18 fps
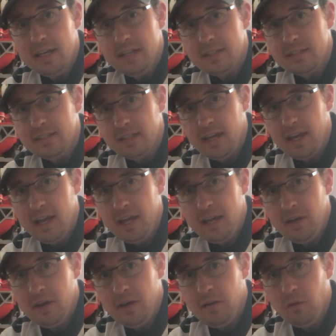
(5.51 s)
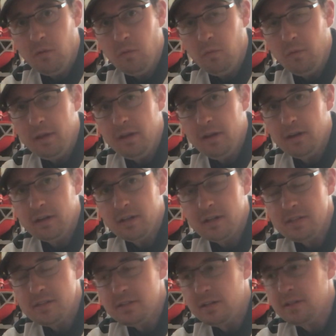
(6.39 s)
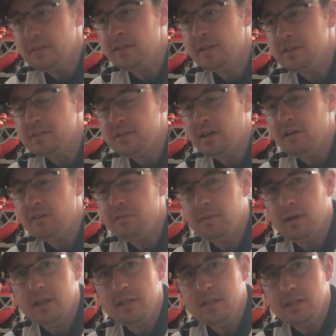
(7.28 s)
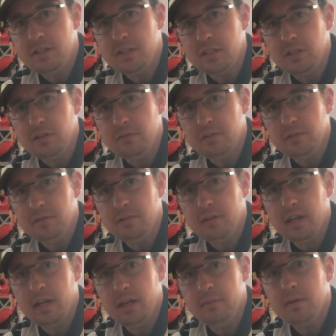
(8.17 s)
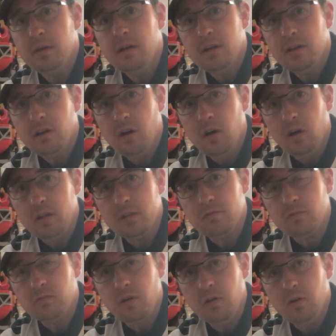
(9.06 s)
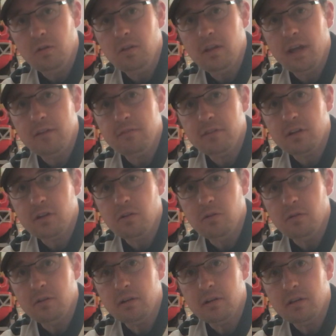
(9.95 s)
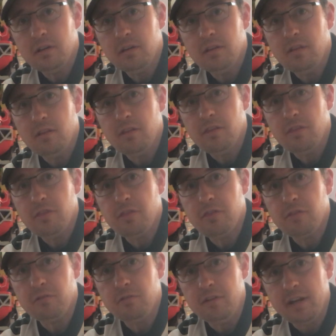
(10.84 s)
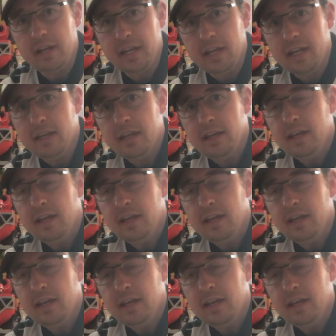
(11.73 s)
Today, we are going to start things off by teaching you a new game called Roll and Record 3.